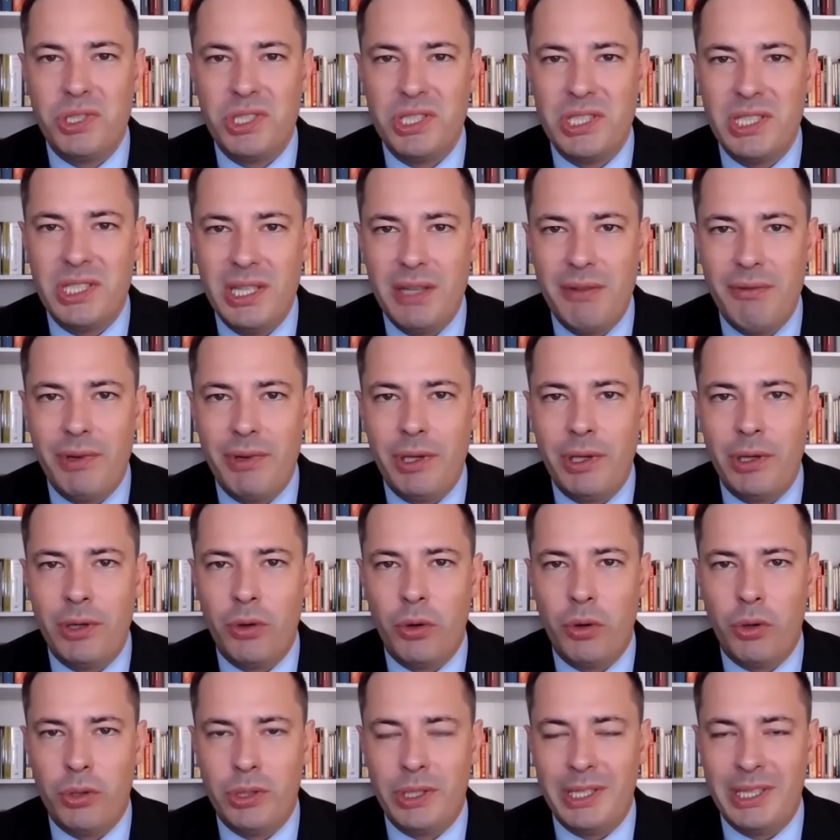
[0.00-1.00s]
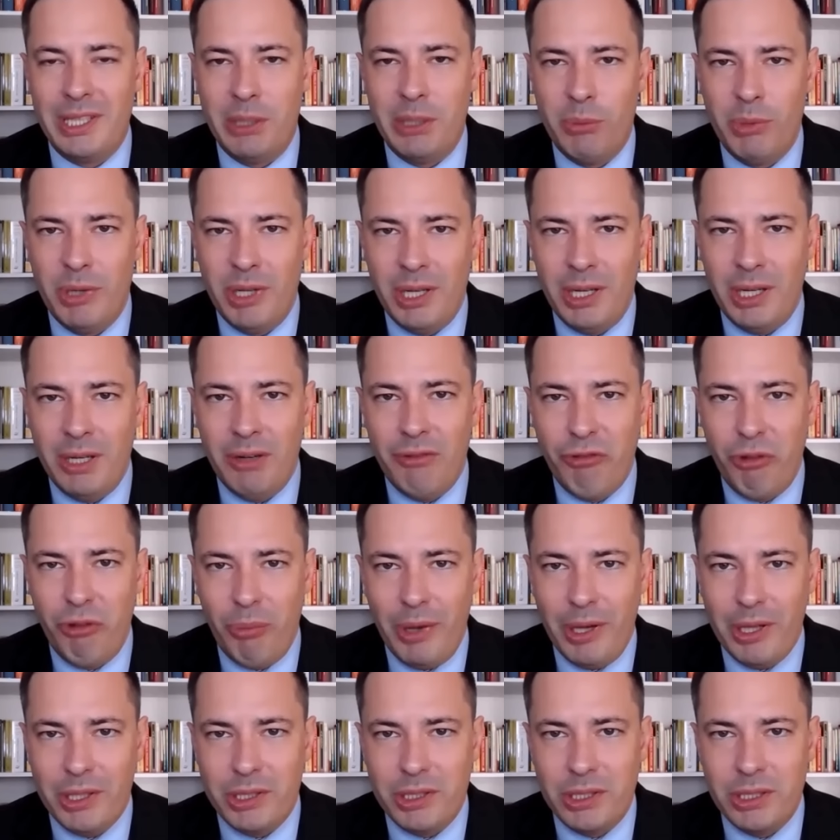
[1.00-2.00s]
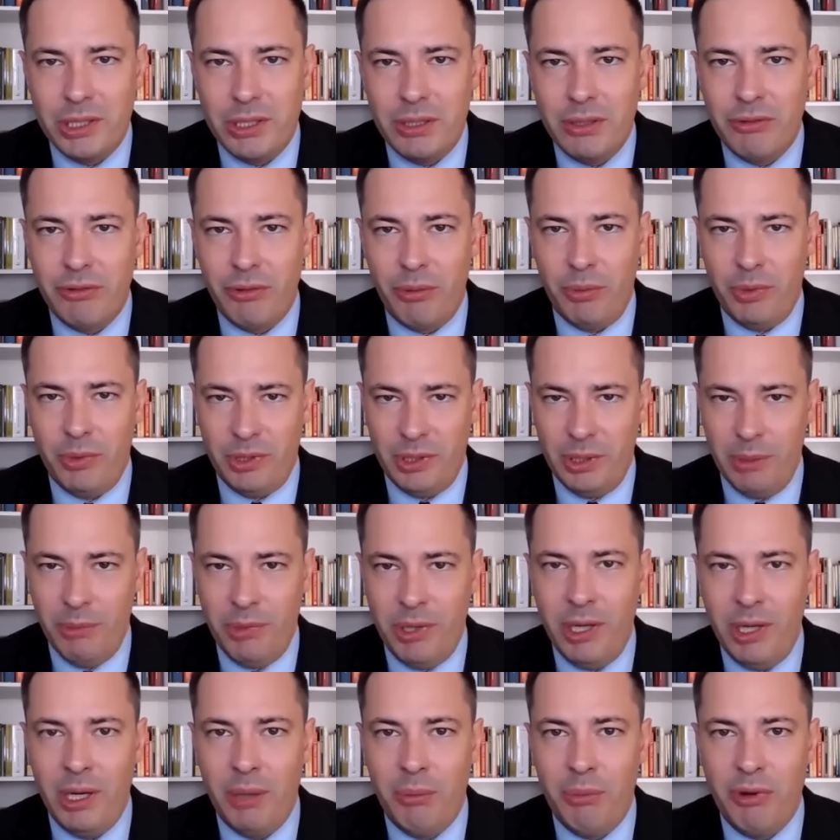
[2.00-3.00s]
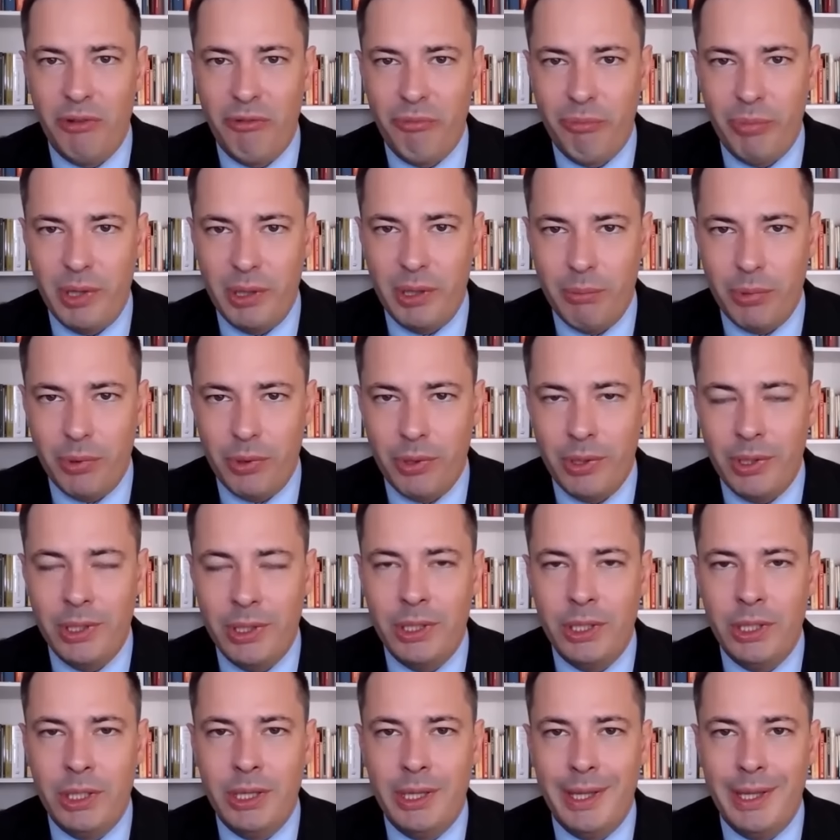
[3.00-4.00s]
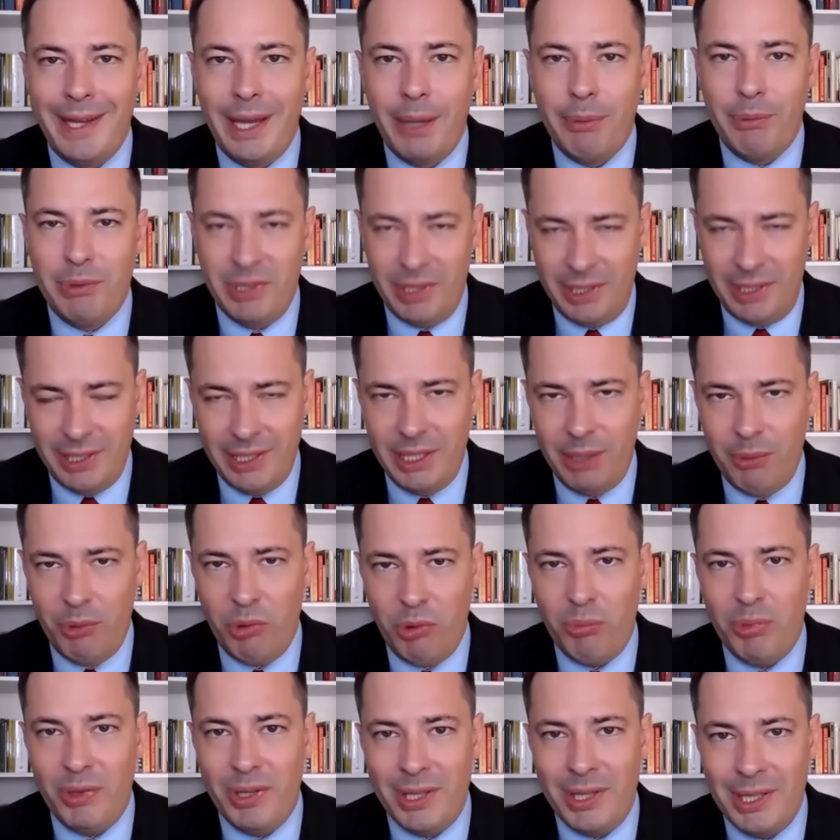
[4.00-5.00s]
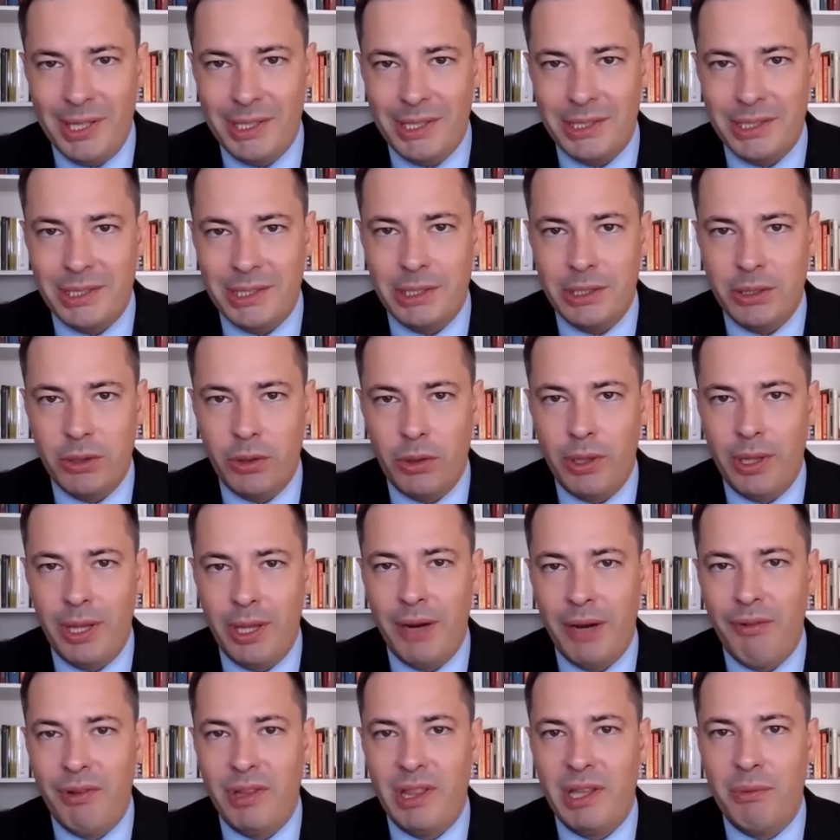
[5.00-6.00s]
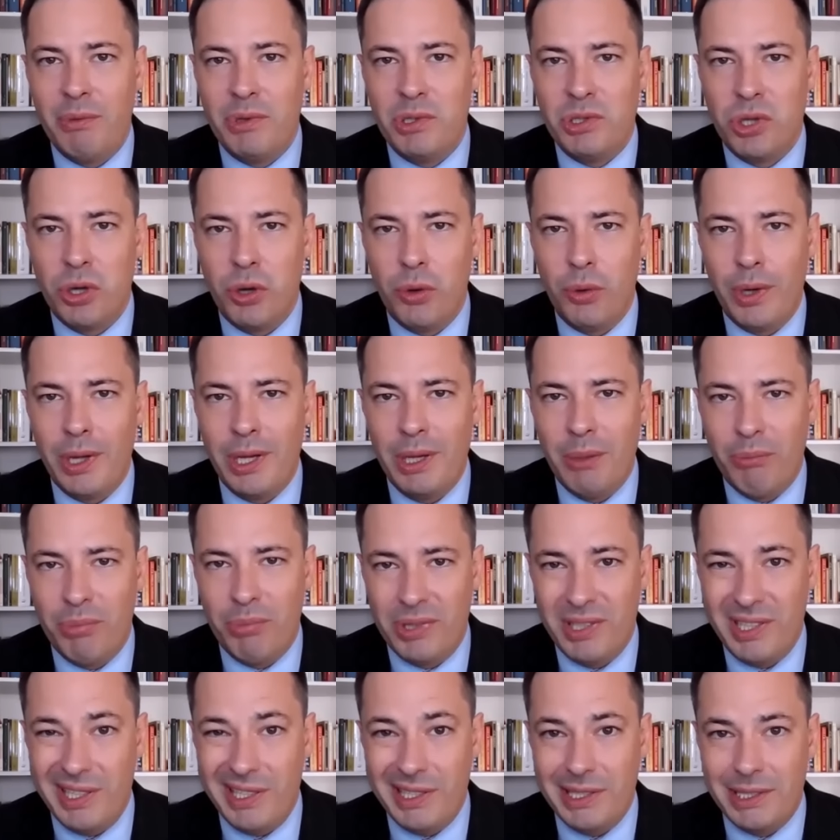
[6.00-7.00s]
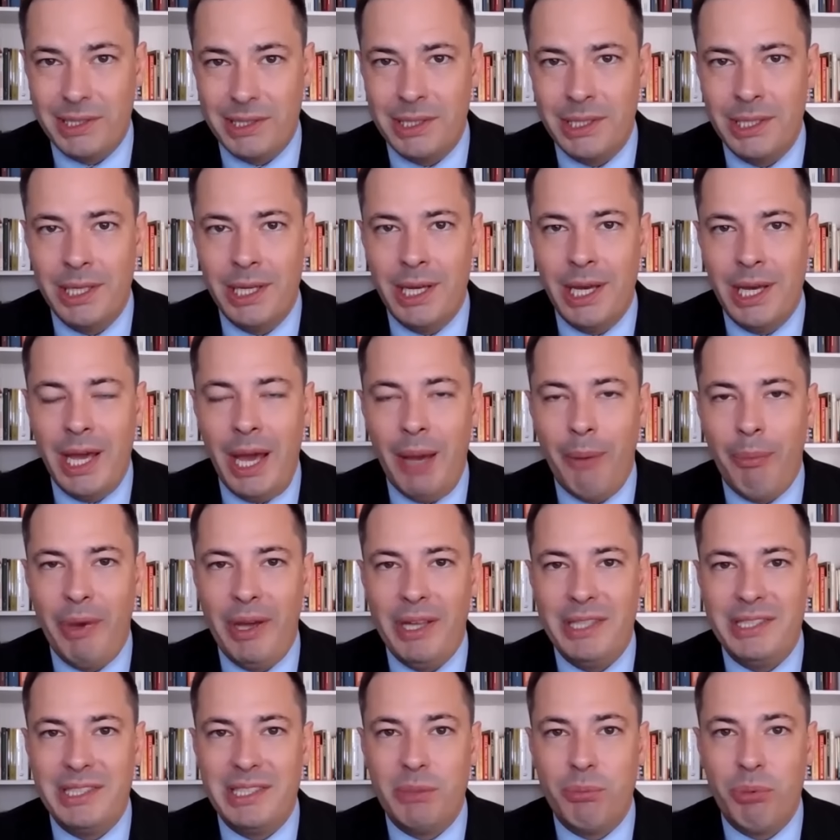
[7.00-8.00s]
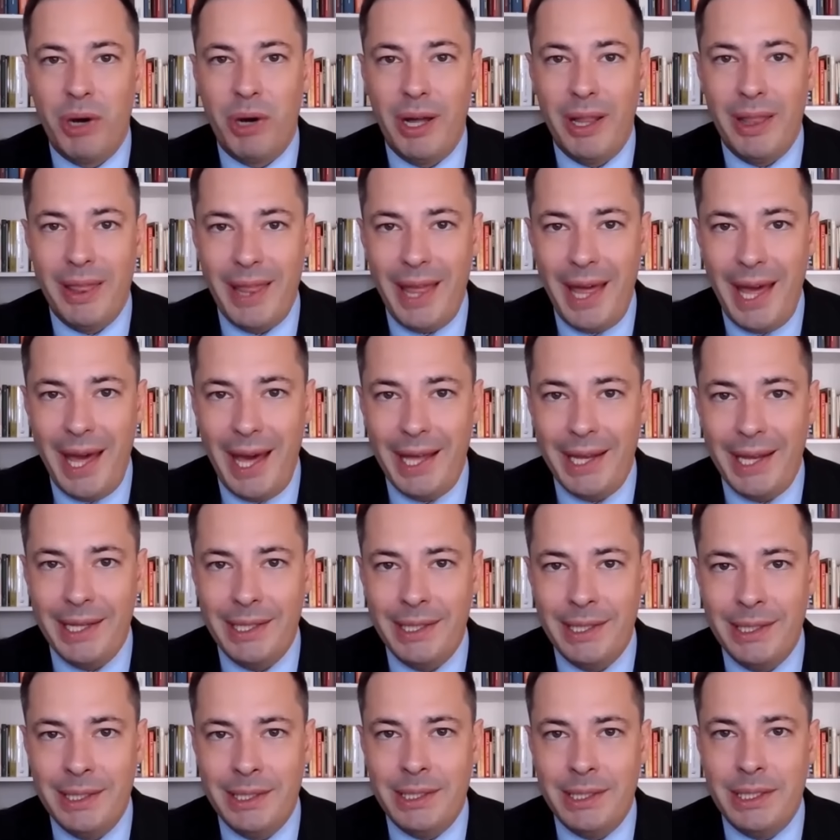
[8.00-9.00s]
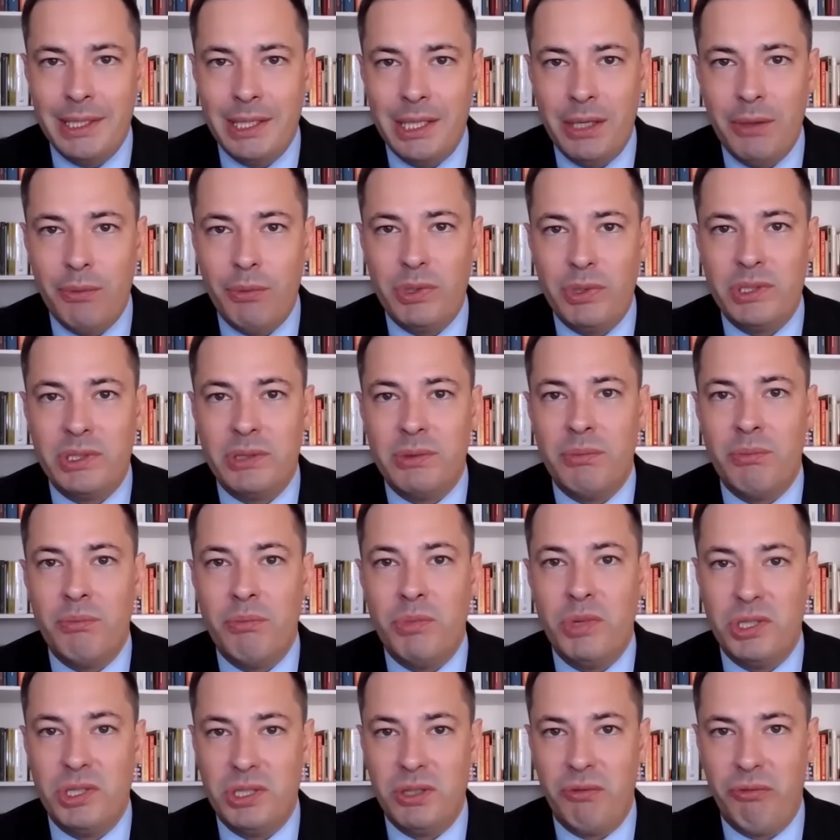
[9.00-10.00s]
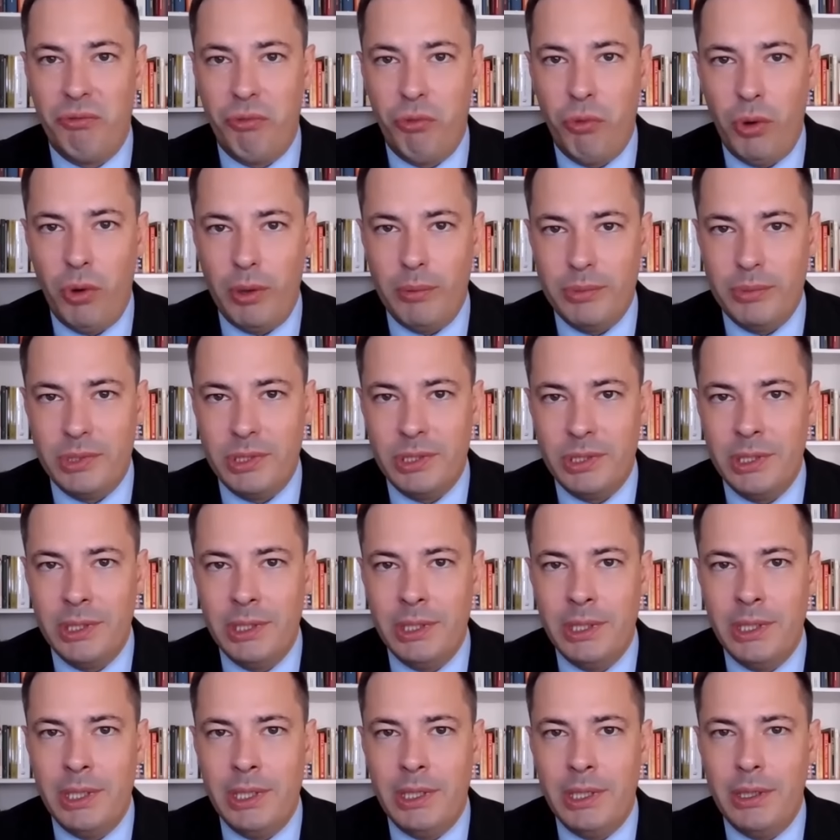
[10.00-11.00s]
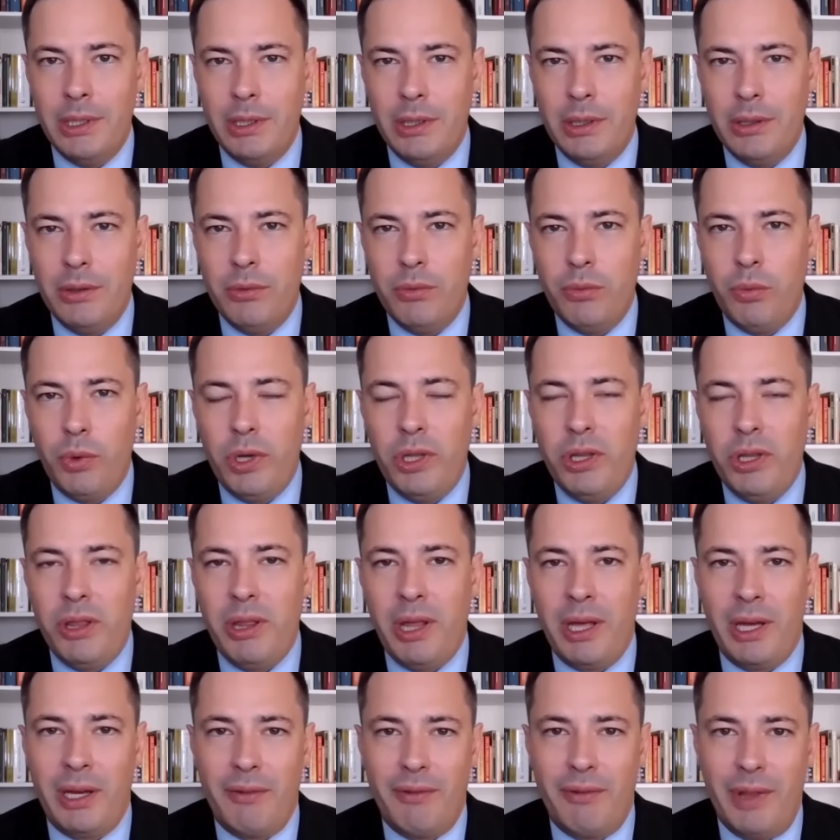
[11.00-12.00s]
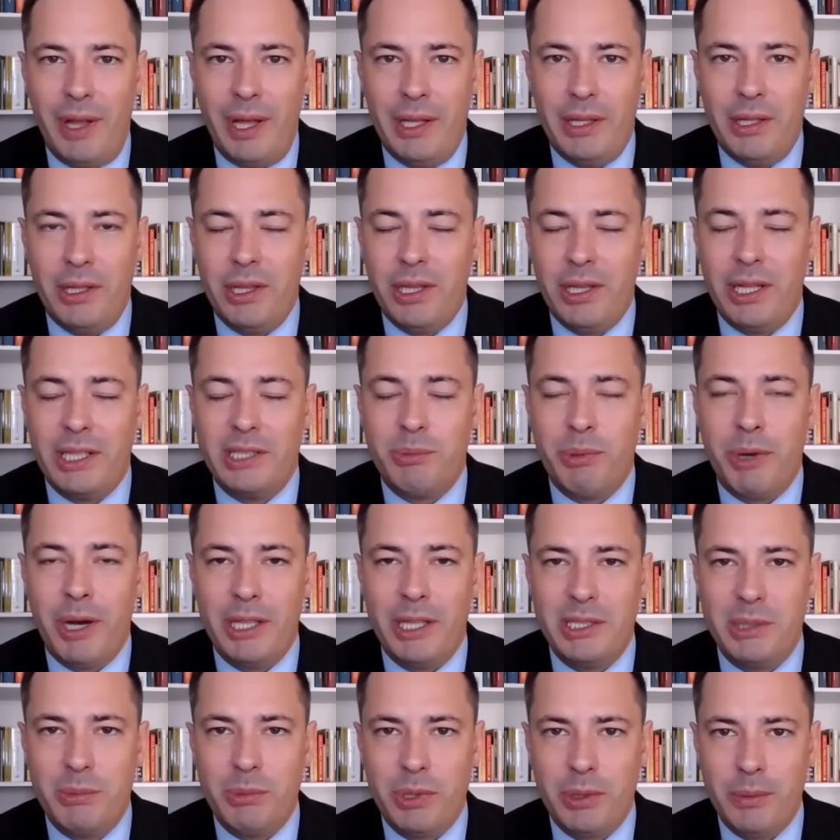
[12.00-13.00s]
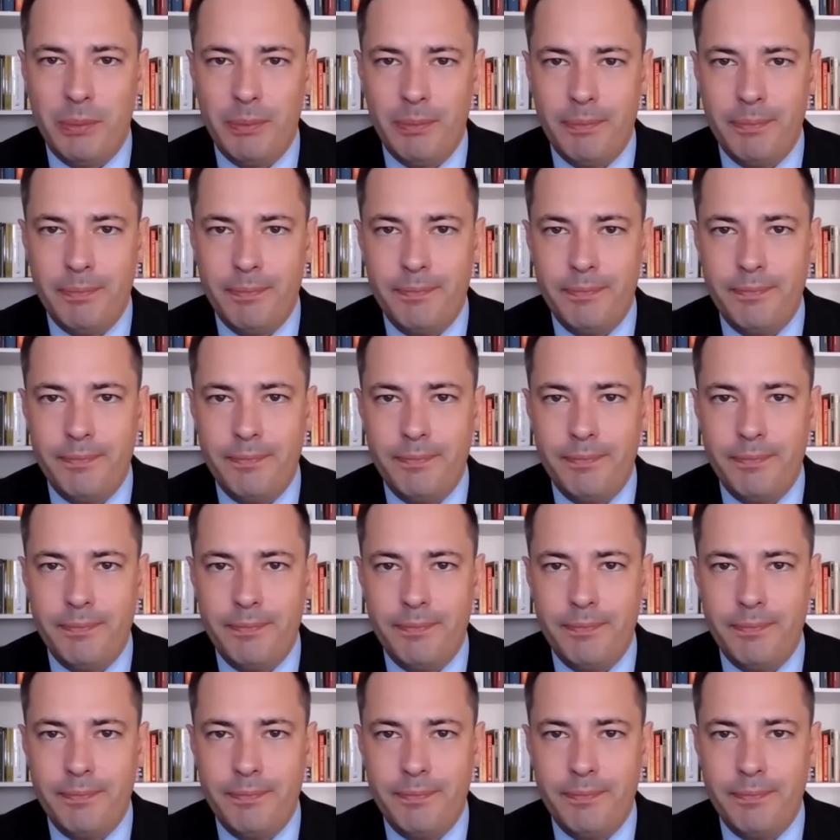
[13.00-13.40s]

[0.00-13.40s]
receiving only limited information from a limited number of people that kept telling him it would be easy or that everything was already in place. And based upon that, he was misinformed. What do you think of that? Do you think that's possible?